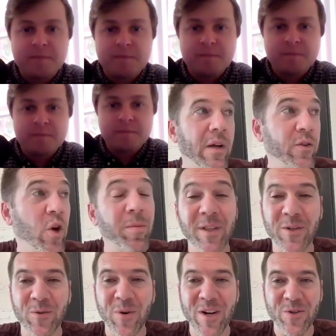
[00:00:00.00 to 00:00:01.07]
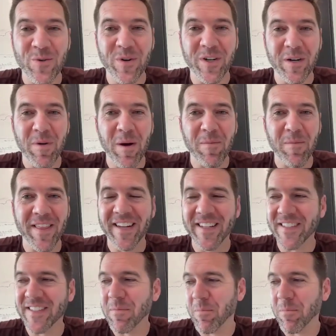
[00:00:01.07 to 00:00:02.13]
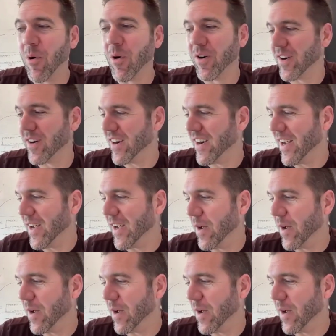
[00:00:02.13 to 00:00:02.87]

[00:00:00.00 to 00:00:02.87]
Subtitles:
So I was hoping this question would come up. I think it's important.